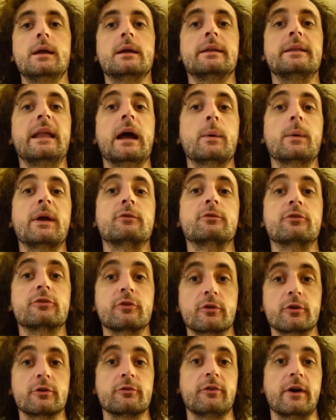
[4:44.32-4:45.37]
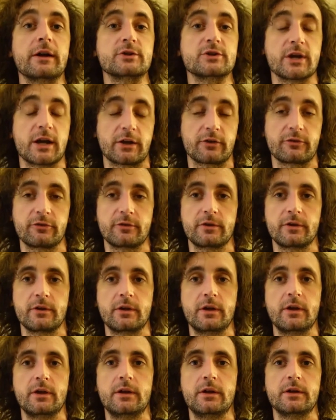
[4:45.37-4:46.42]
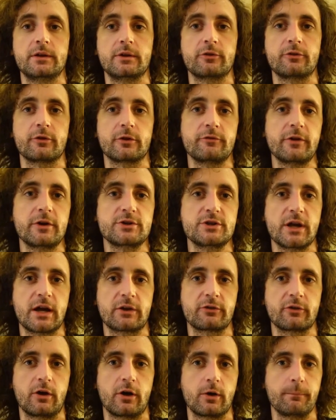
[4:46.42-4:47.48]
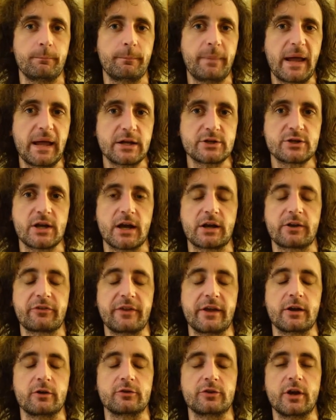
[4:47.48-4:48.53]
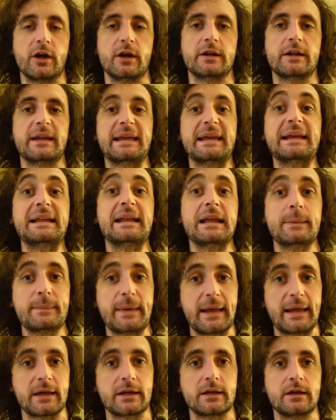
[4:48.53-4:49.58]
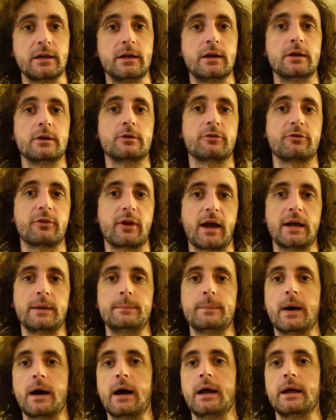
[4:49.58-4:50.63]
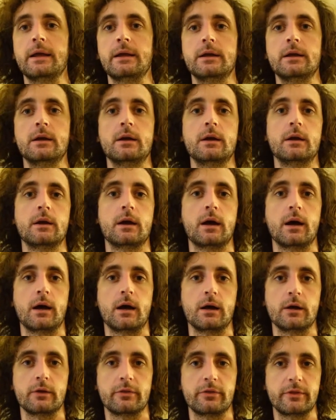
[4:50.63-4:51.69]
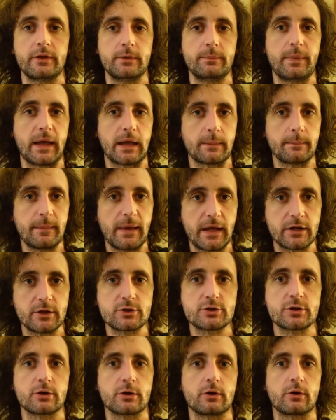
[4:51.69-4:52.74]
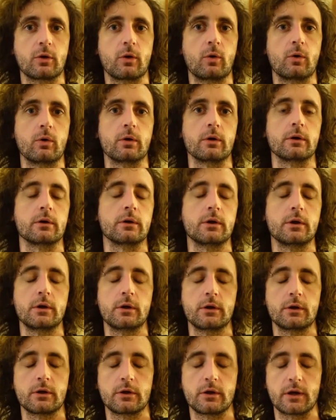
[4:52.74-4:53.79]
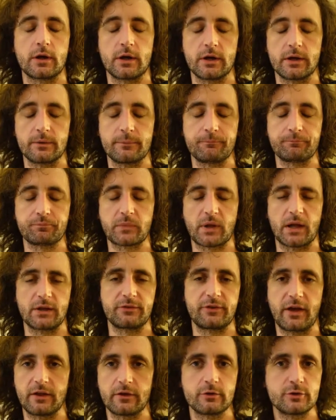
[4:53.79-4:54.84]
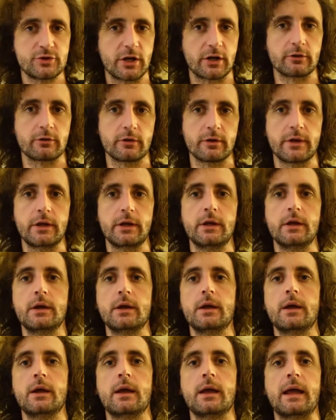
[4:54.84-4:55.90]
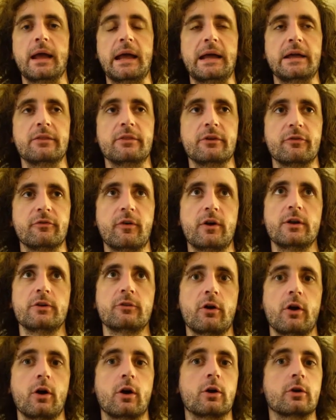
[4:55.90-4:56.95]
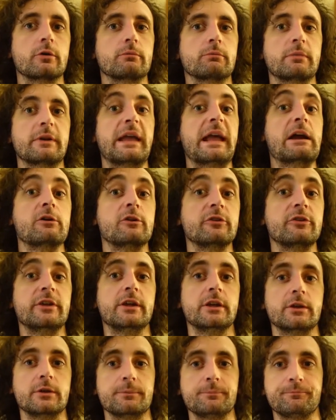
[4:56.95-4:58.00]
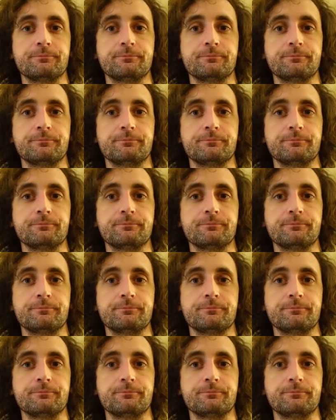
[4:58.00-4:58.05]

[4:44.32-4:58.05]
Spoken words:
Now we have certified checks. Certified checks are bank checks. They are done in a bank, signed by the bank manager or a teller generally, and the funds are guaranteed.